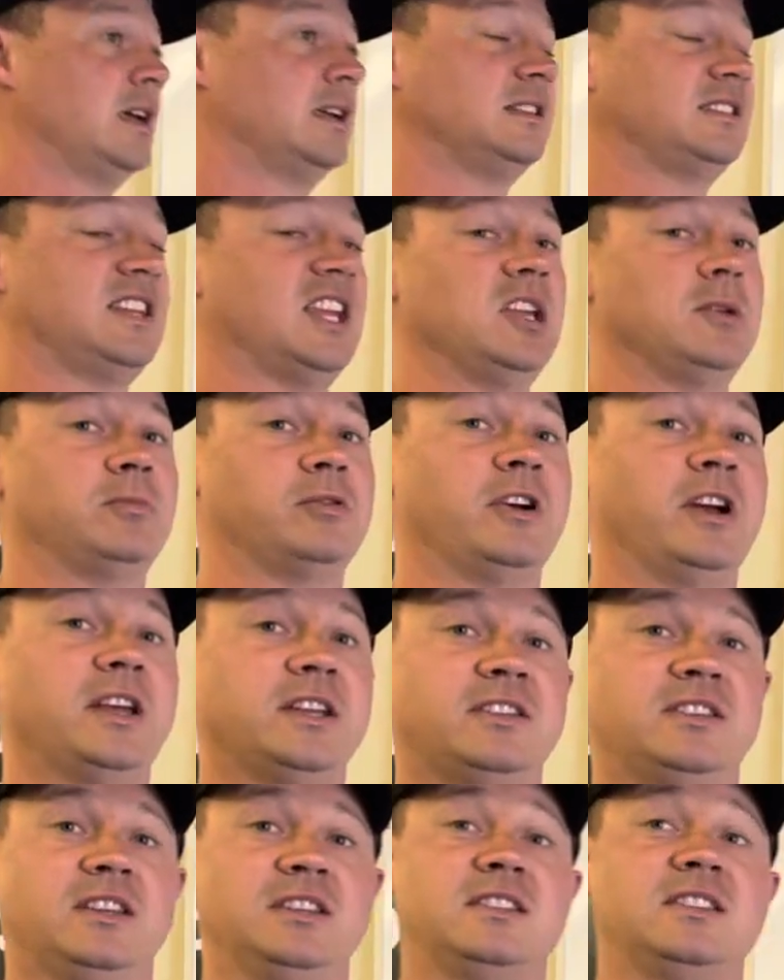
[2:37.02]
Tate
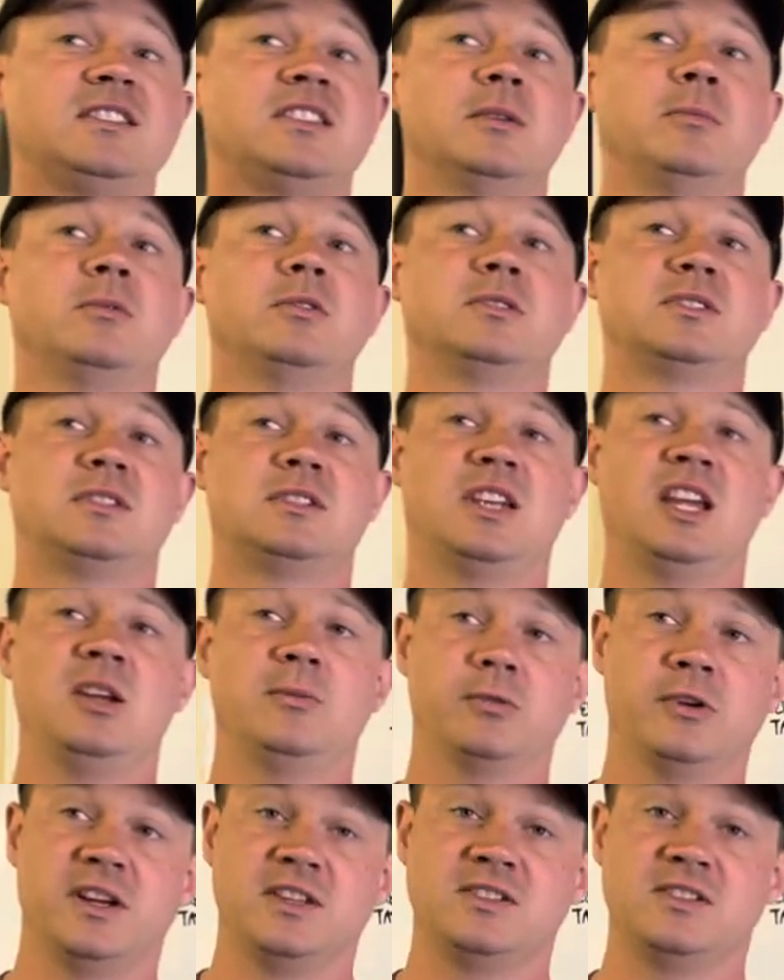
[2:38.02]
press. It's sim Tate
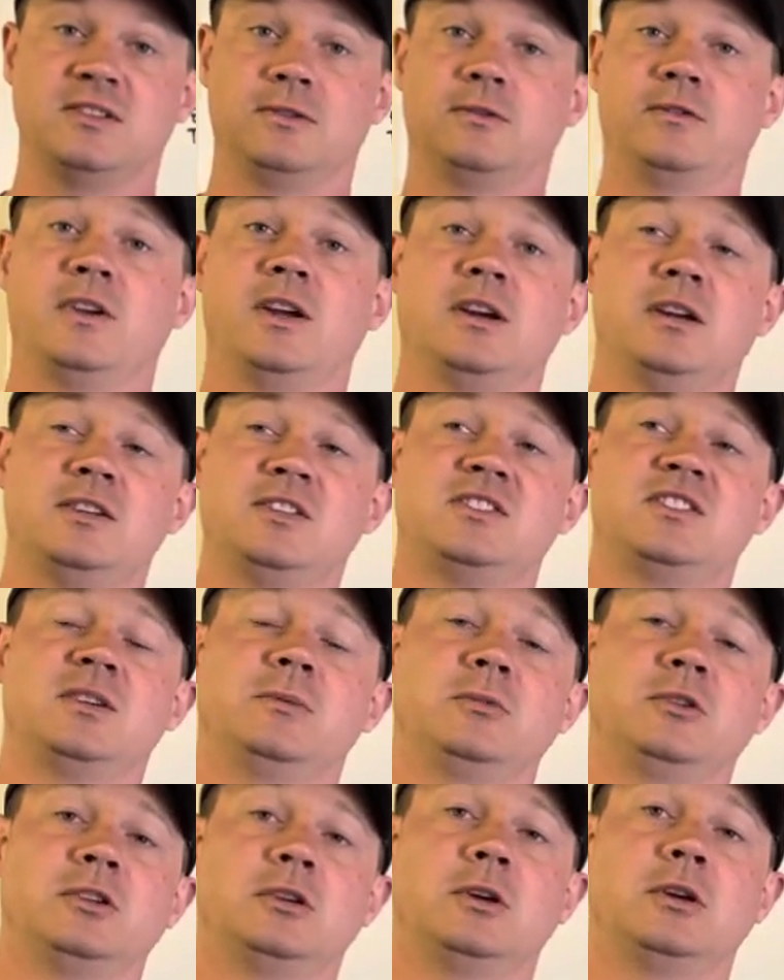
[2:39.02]
press is very
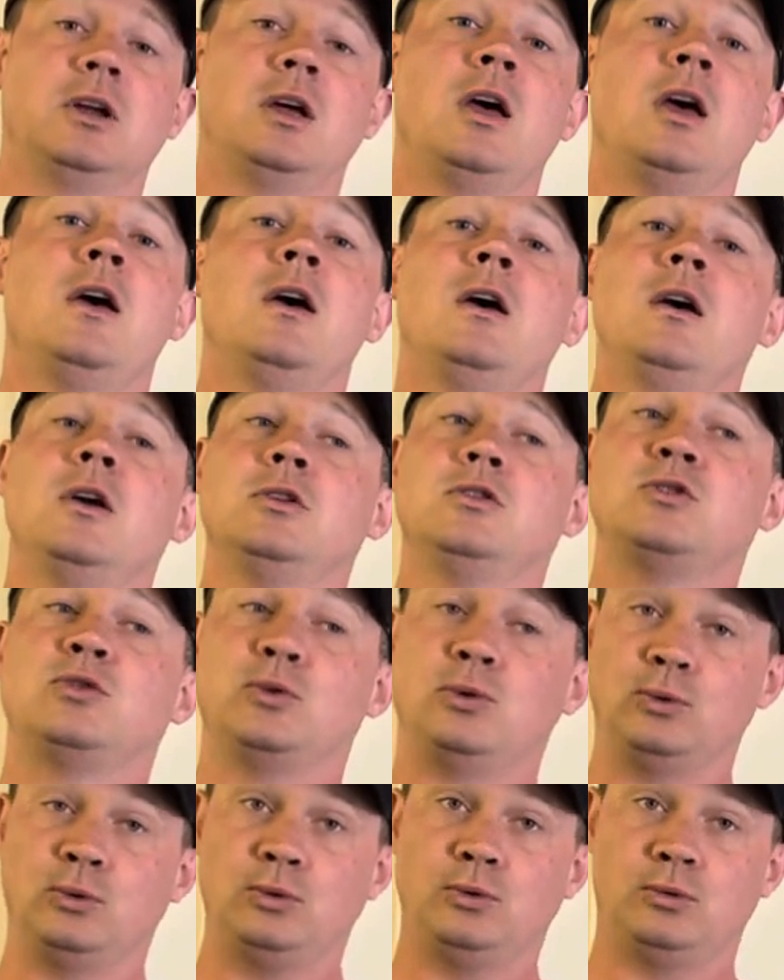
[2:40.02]
similar
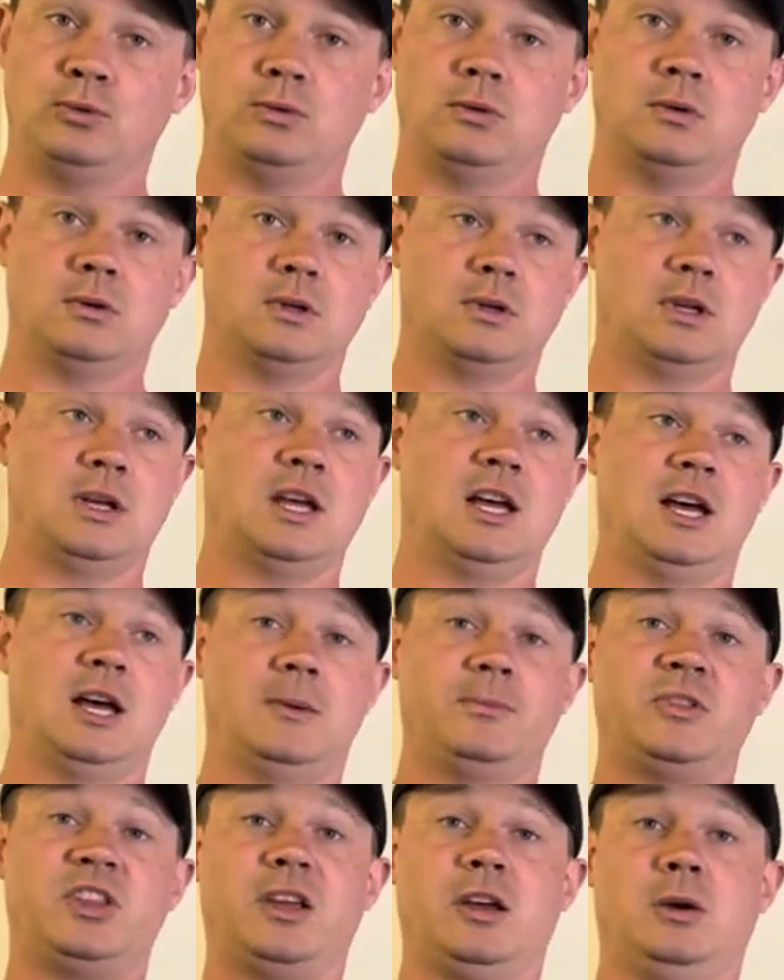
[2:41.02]
to um,
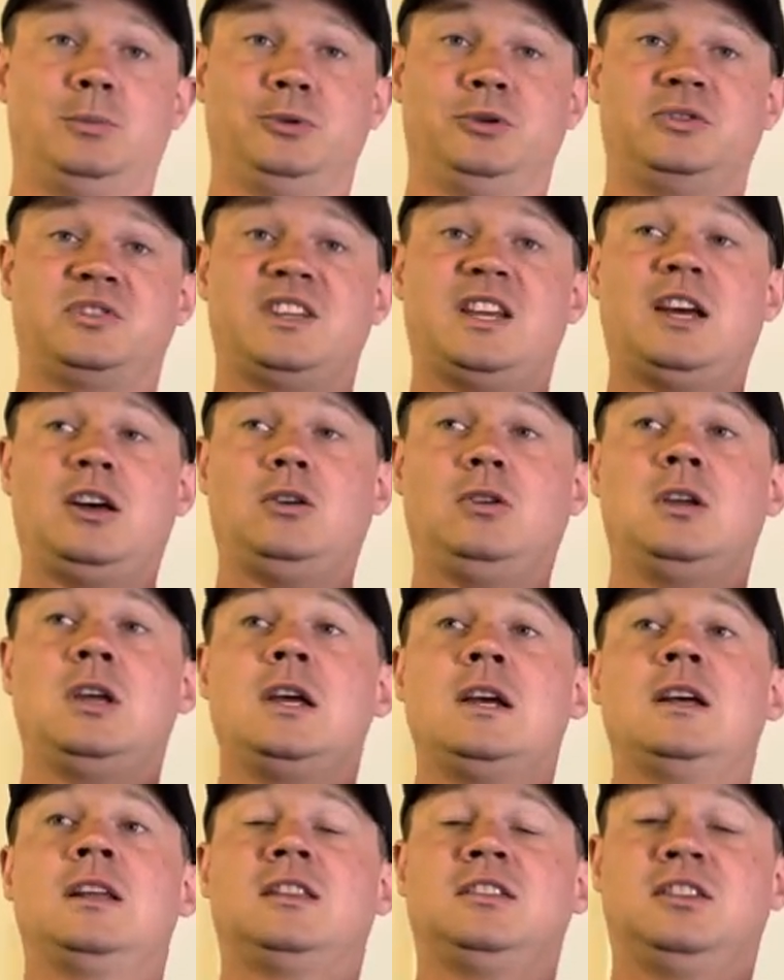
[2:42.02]
the elbows out.
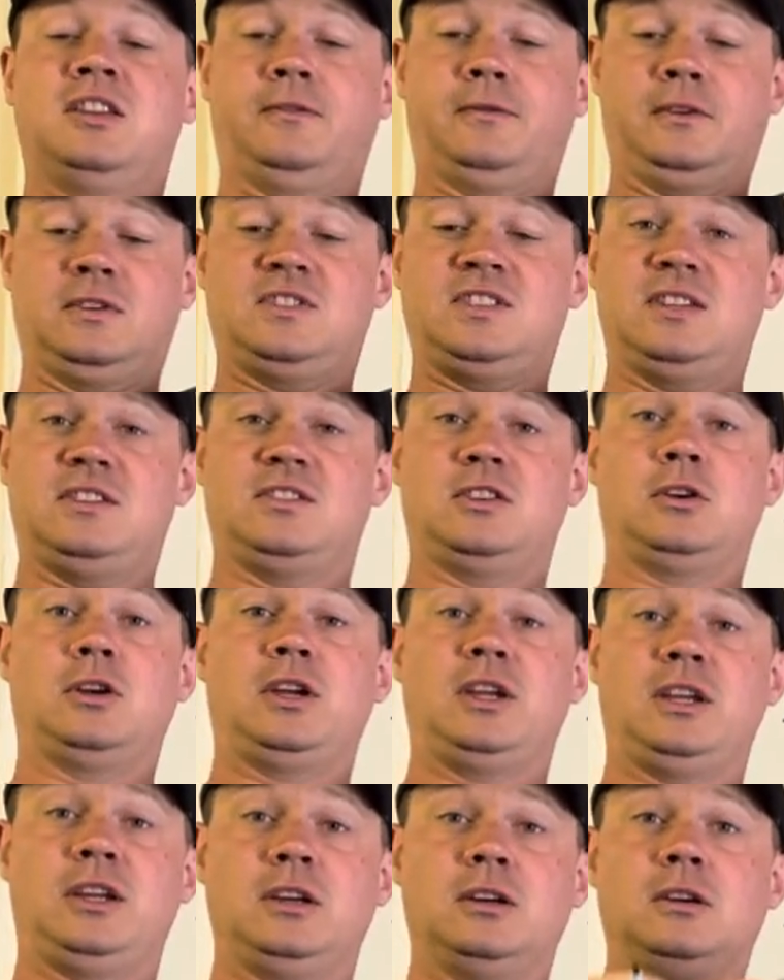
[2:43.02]
Difference is you're
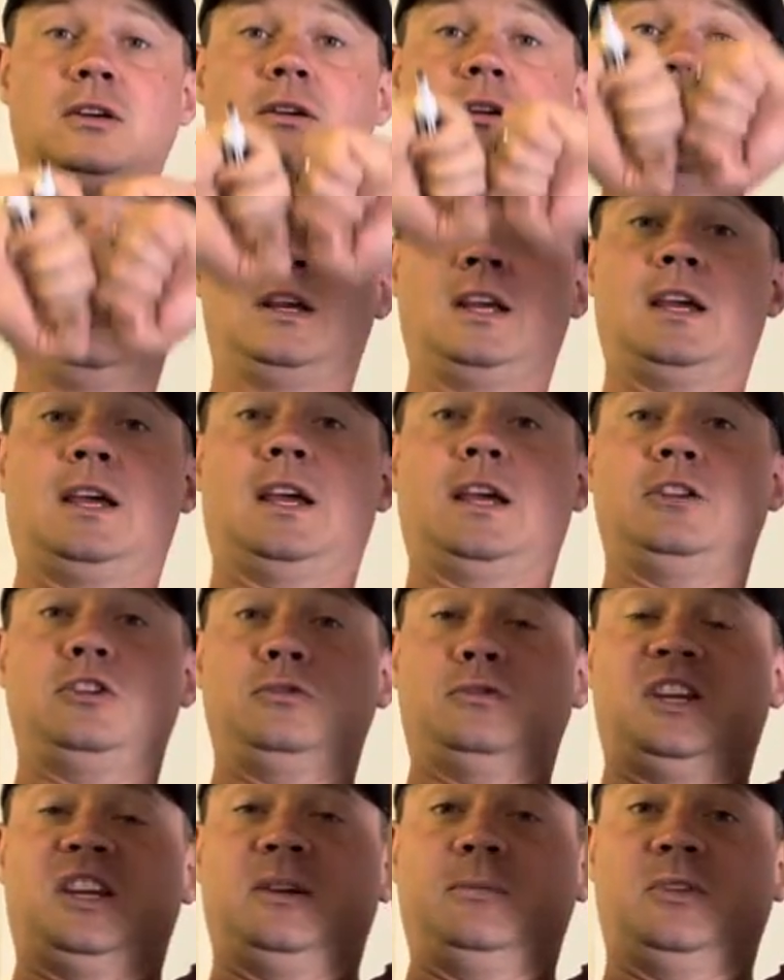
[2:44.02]
here and you
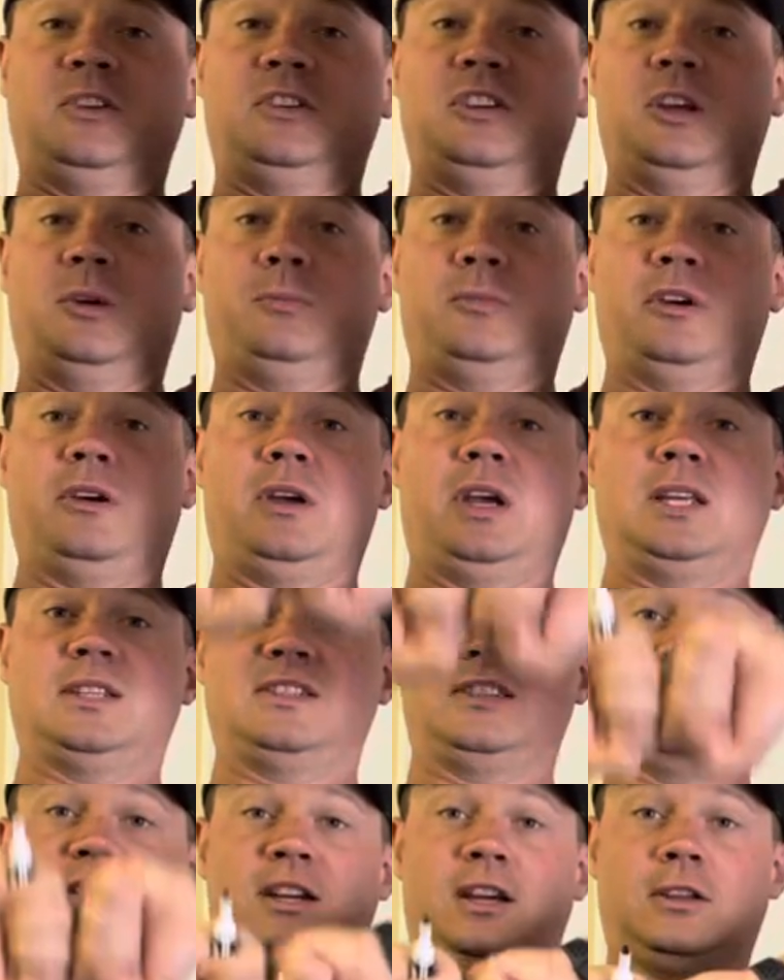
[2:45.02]
keep the dumbbell heads
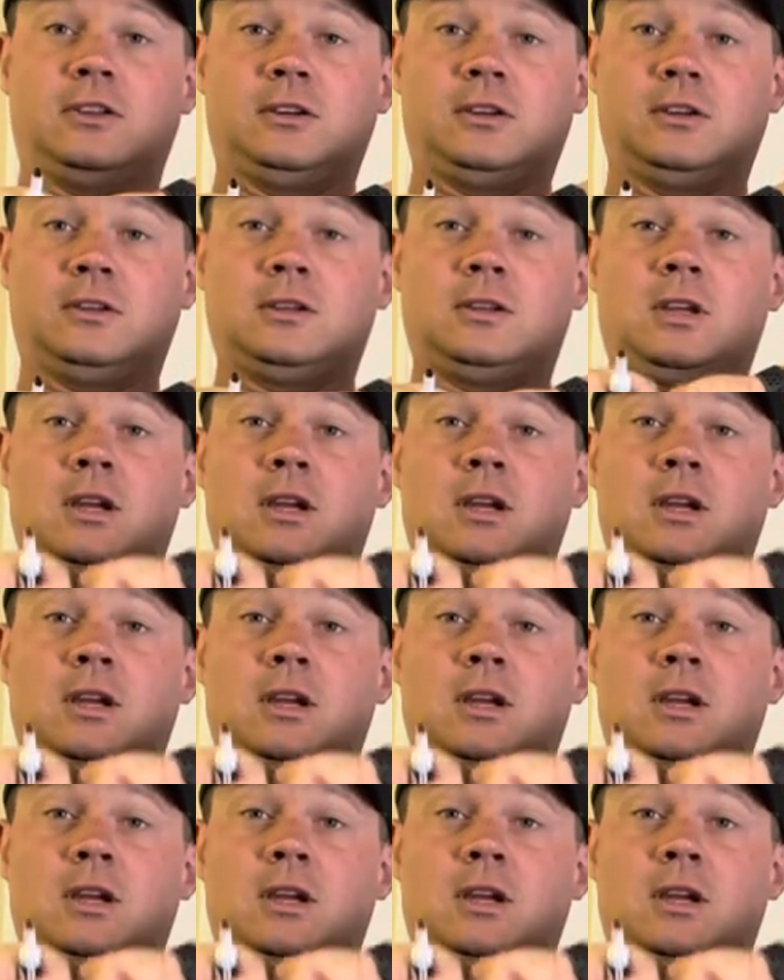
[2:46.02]
together.